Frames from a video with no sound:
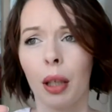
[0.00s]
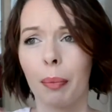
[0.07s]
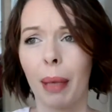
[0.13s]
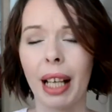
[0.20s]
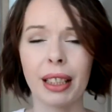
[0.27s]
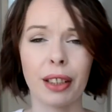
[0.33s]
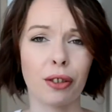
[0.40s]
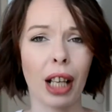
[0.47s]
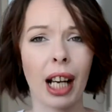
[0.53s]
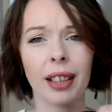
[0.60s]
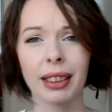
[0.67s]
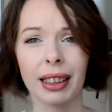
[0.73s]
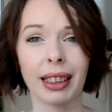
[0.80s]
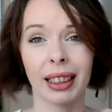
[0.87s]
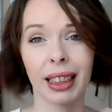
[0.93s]
pairs of
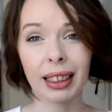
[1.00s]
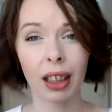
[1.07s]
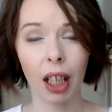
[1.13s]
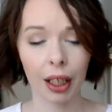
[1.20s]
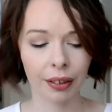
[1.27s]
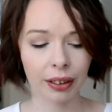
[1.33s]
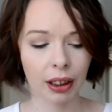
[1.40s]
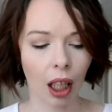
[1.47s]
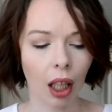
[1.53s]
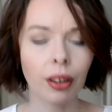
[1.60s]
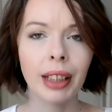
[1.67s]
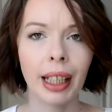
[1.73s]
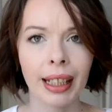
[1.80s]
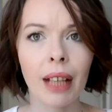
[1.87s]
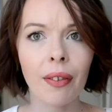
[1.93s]
trousers in this kind of style,
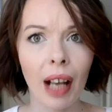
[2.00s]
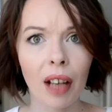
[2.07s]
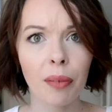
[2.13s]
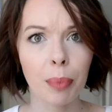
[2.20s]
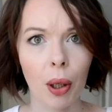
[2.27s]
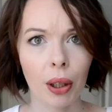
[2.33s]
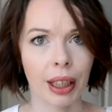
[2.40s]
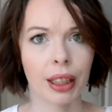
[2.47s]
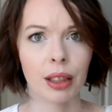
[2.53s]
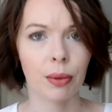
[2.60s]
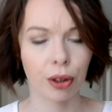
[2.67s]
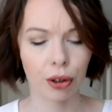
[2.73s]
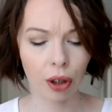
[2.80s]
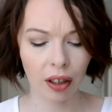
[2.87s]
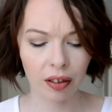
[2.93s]
and they never have pockets,
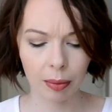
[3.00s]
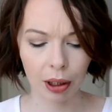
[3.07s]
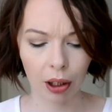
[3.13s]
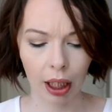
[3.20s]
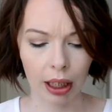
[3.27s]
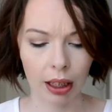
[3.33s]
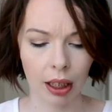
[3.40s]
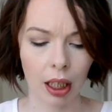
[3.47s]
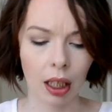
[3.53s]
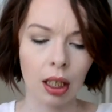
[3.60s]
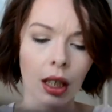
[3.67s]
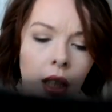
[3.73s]
which drives me crazy.